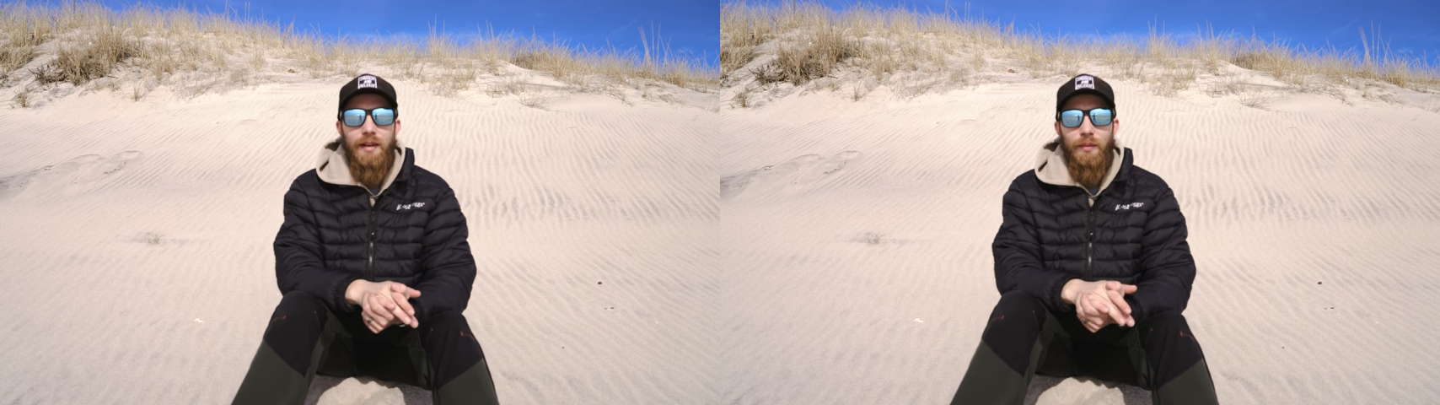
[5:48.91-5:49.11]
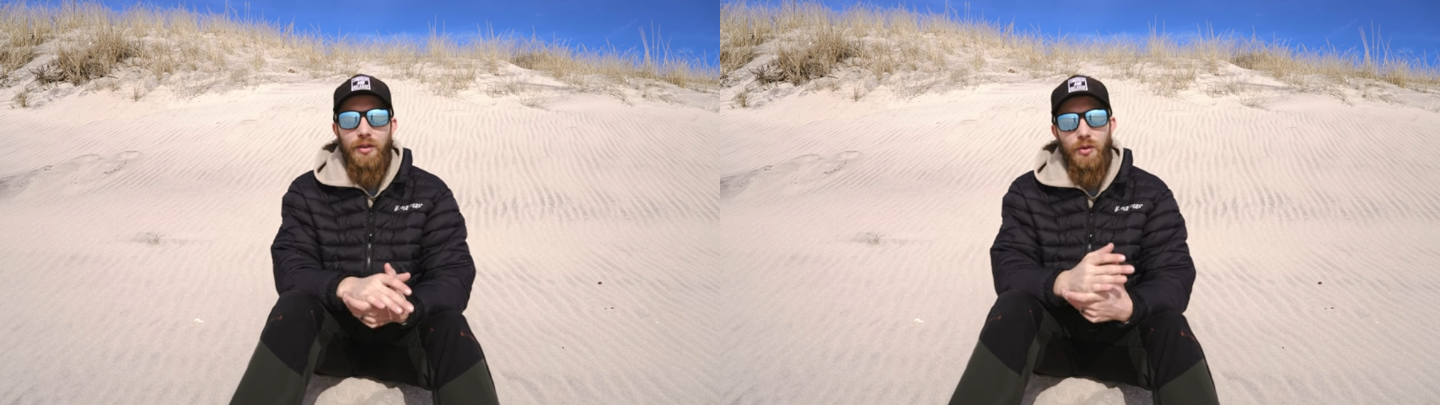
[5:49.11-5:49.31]

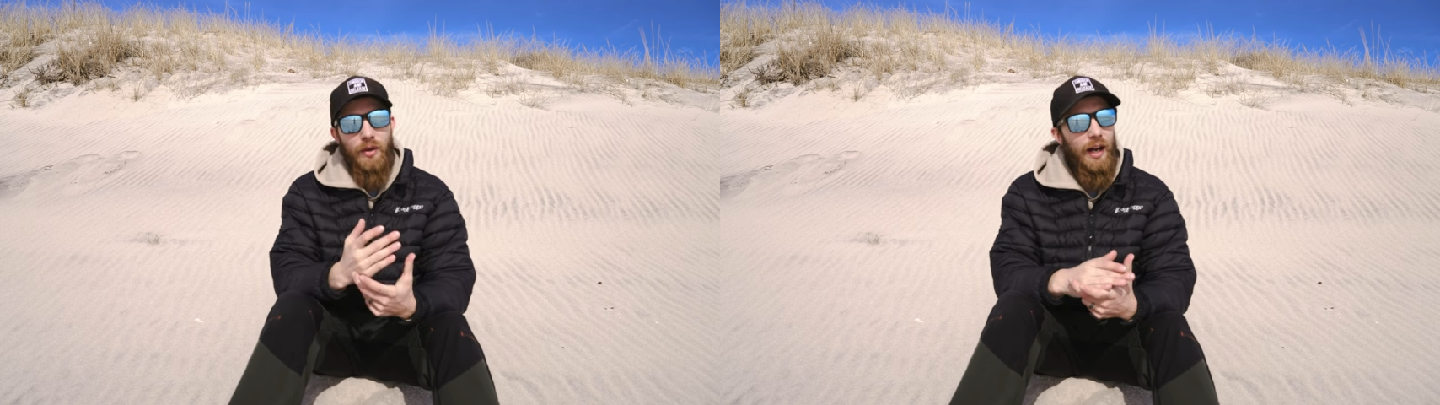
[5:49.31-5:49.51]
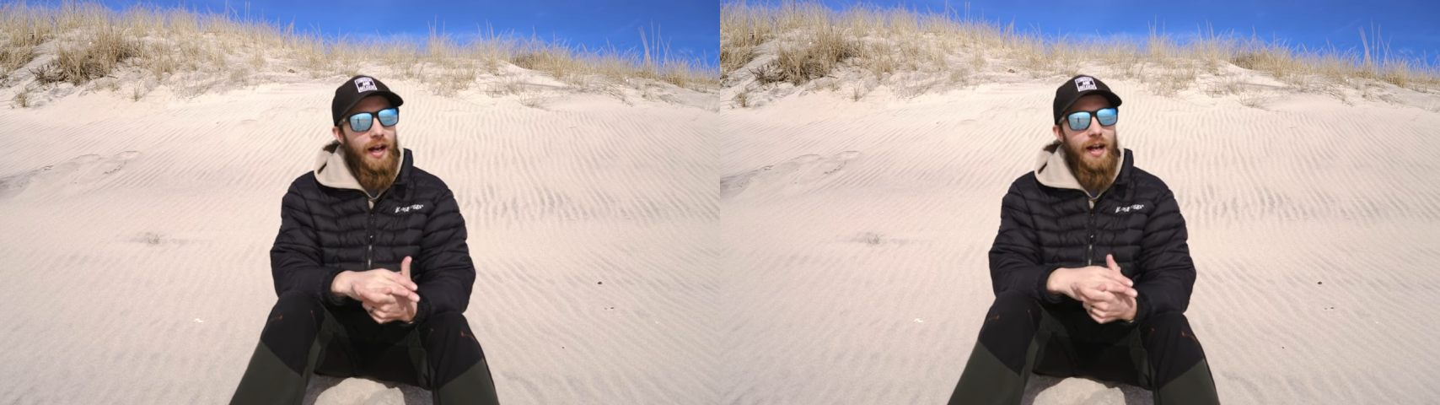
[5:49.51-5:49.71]
We're gonna do
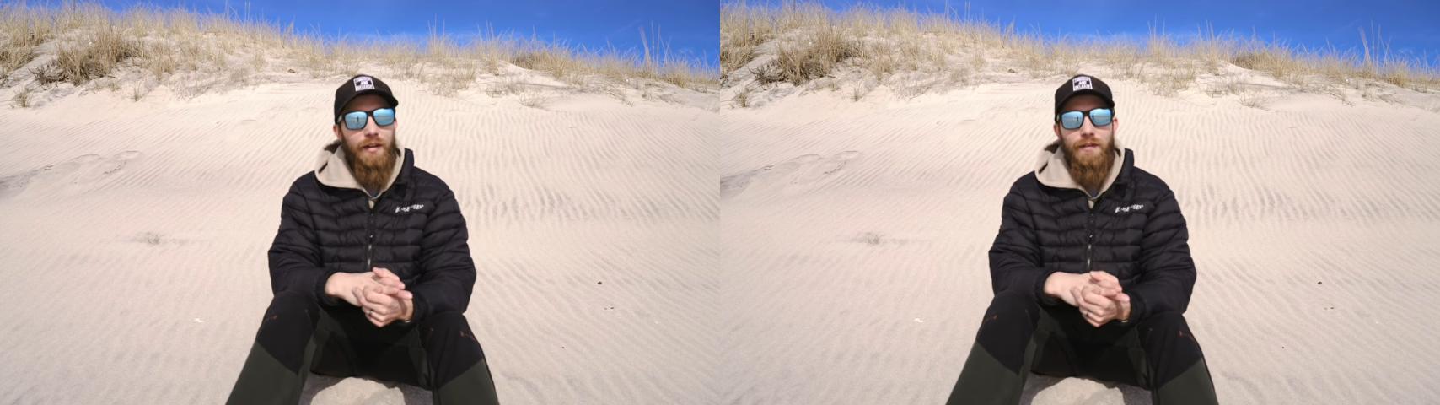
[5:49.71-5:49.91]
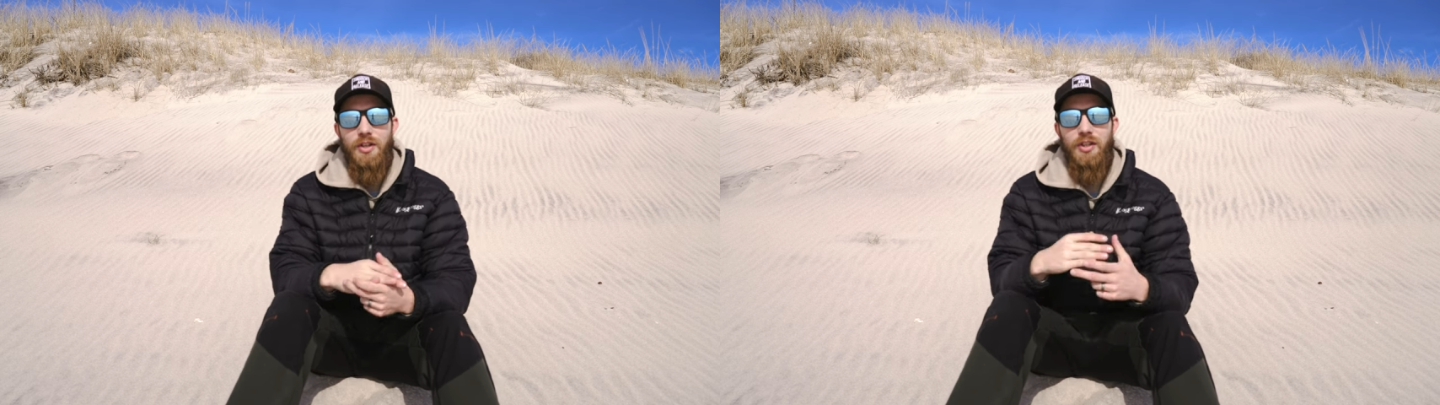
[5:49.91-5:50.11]

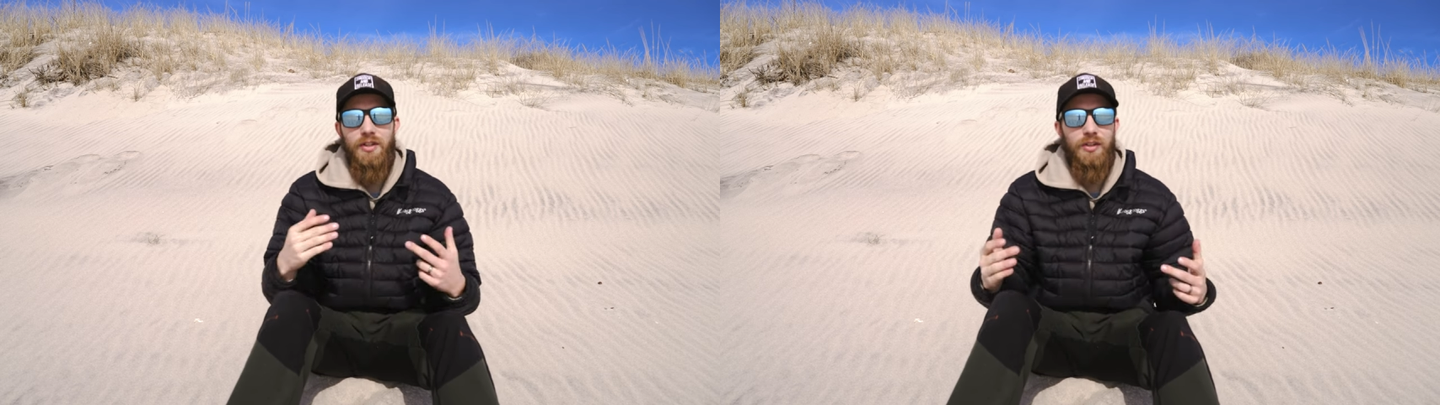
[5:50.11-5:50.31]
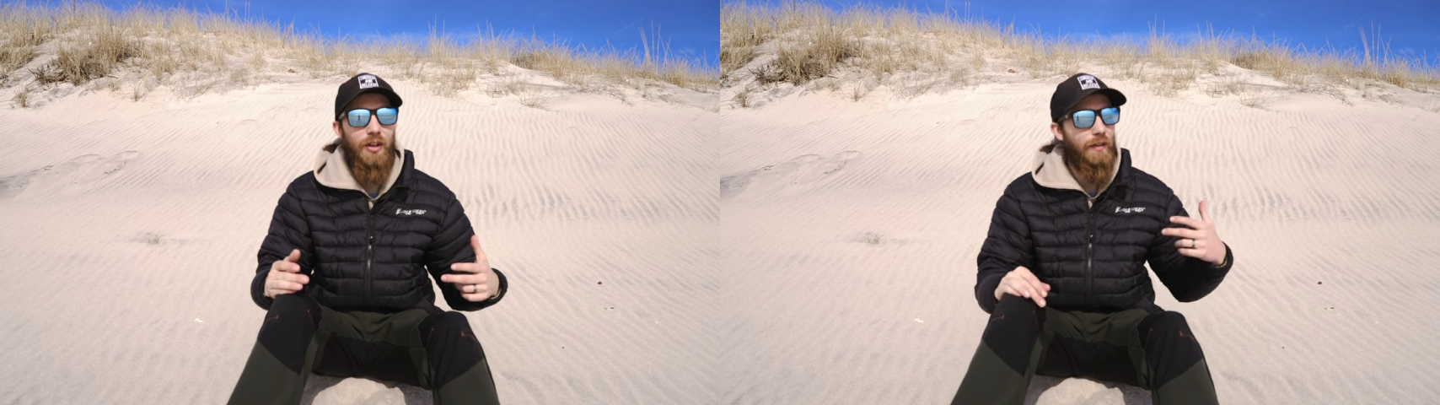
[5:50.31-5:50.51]
kayak fishing,
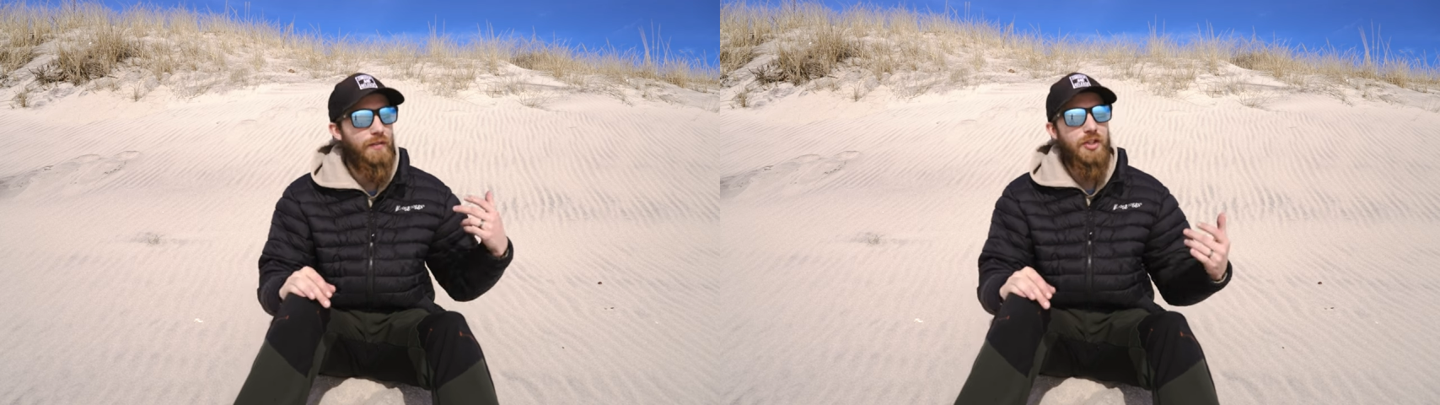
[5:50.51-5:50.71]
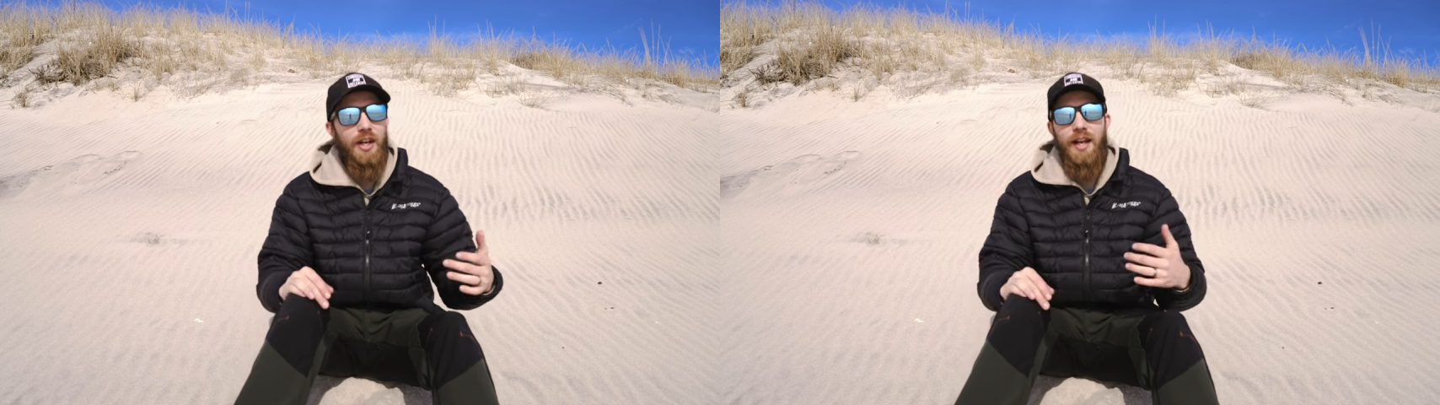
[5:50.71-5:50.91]
surf,
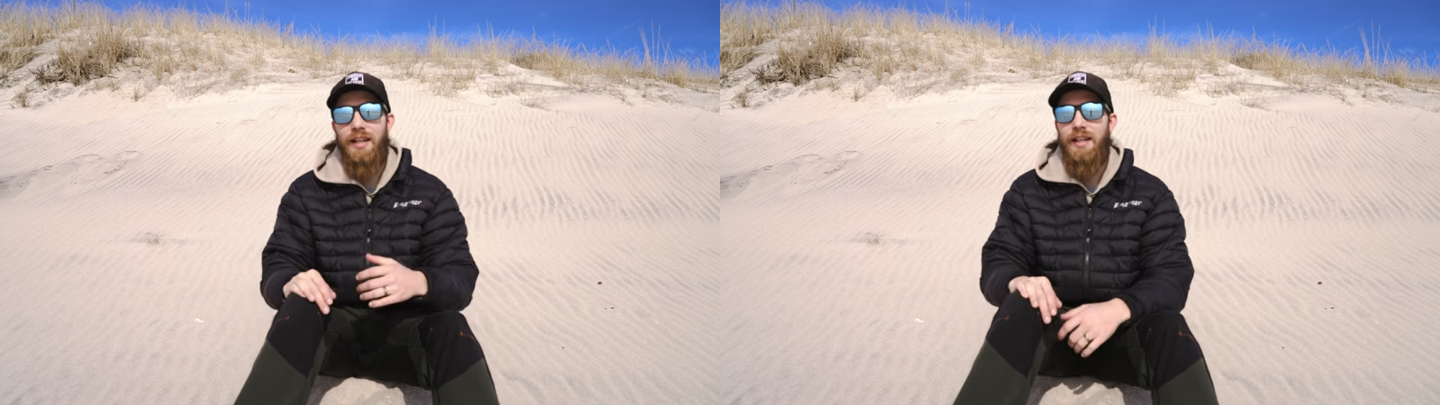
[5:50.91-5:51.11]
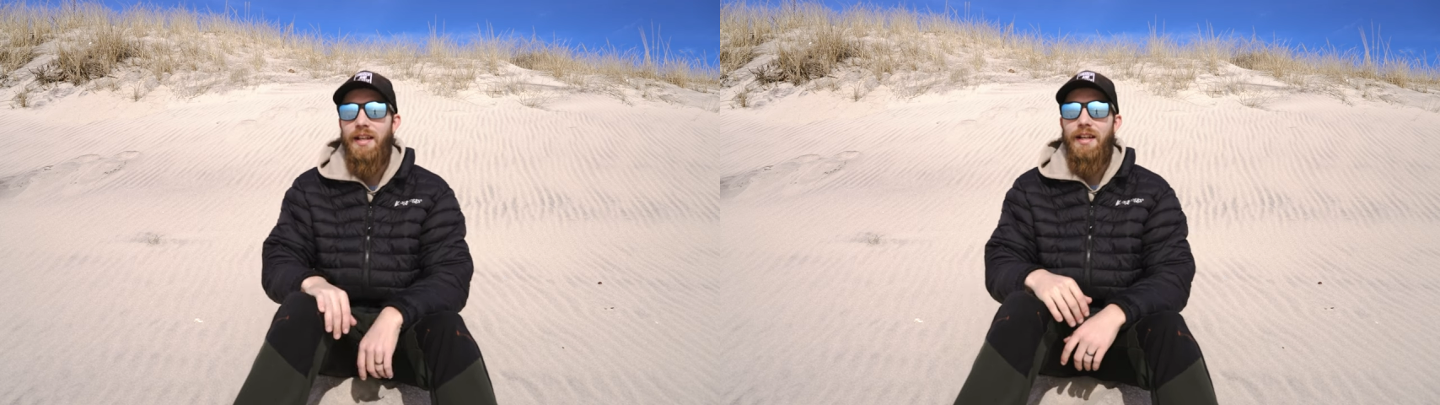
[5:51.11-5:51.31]

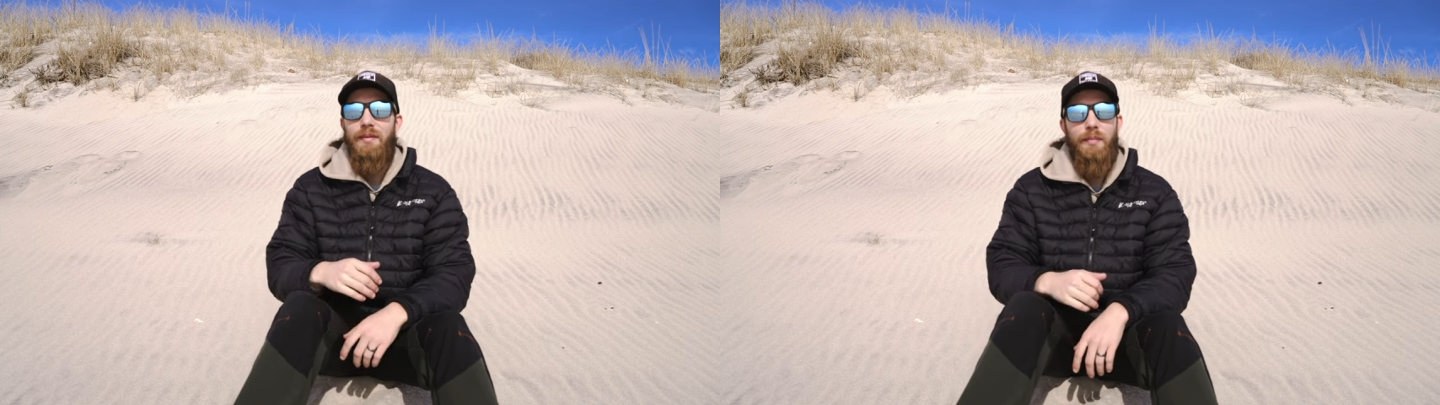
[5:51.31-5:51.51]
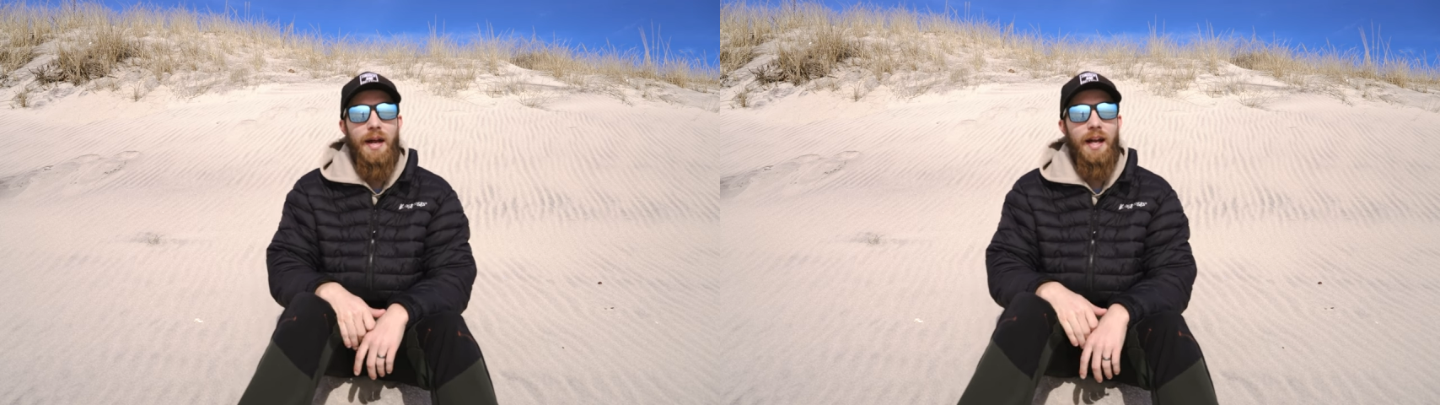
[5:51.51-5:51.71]
jetty,
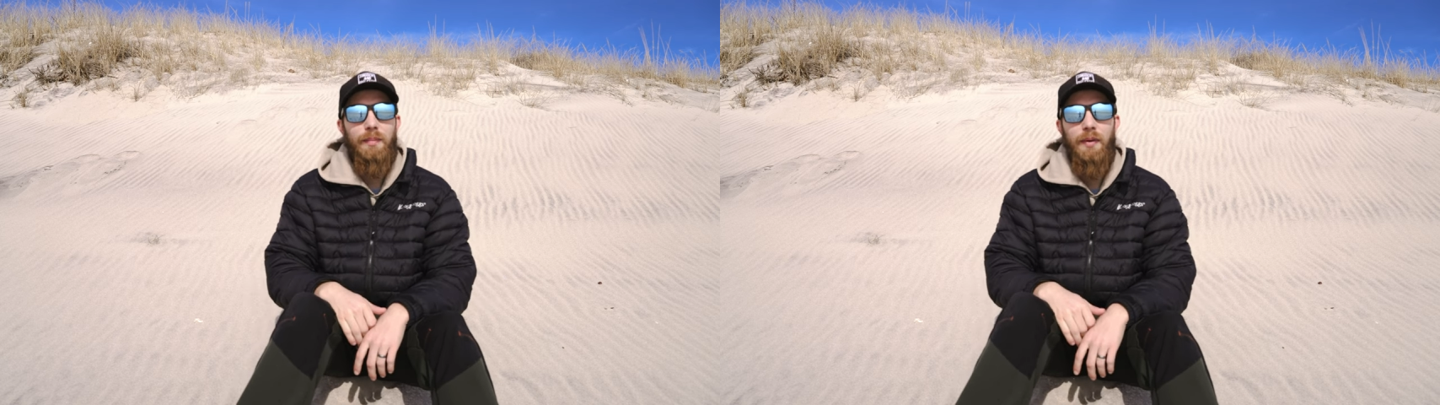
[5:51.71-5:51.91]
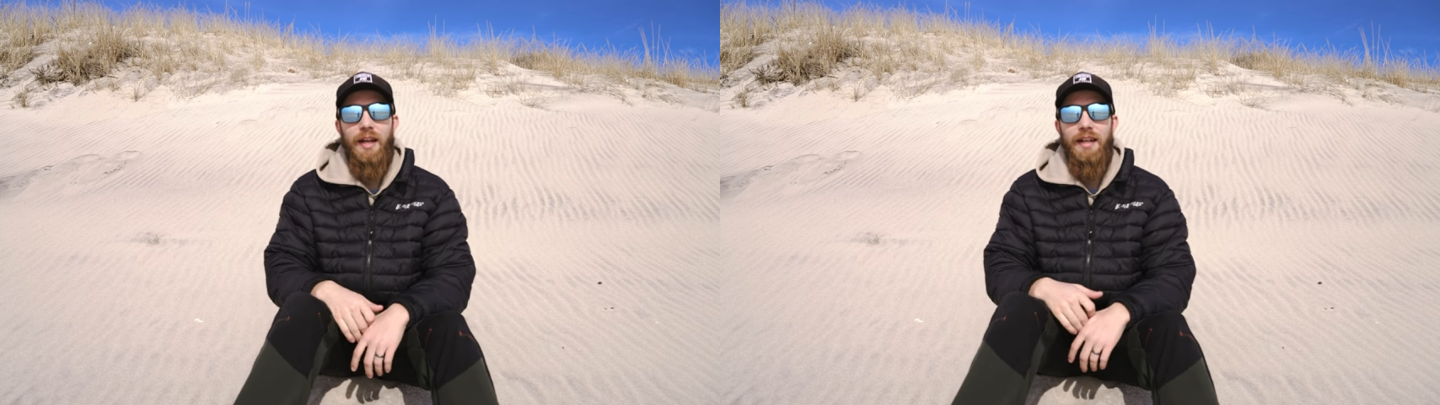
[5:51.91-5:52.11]

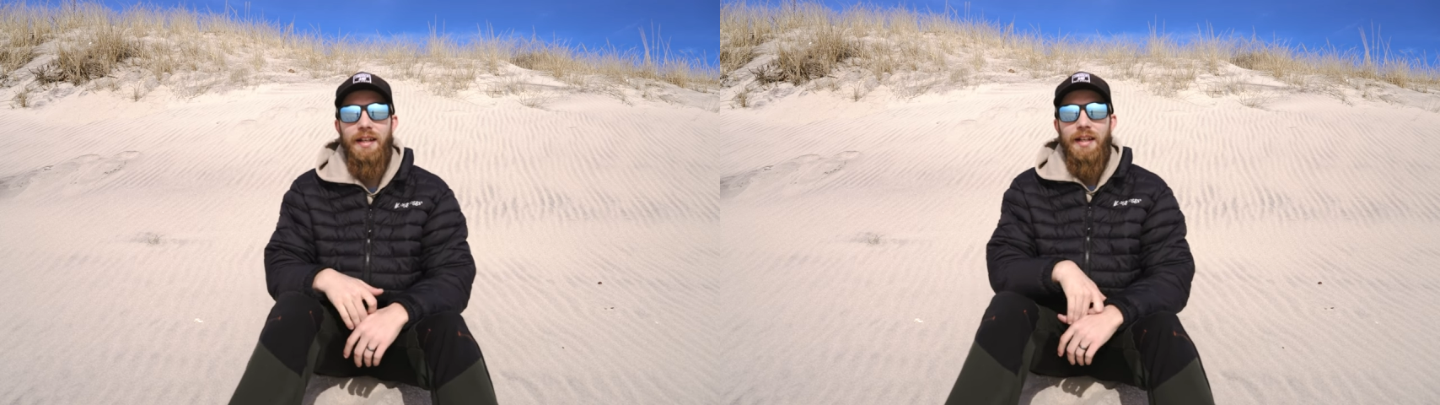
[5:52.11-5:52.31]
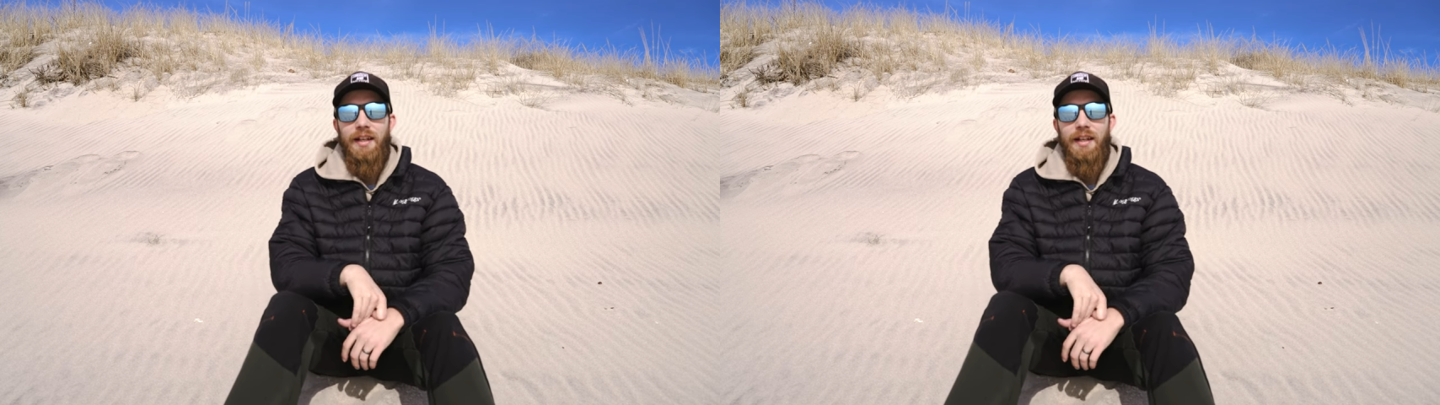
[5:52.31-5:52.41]
back bay.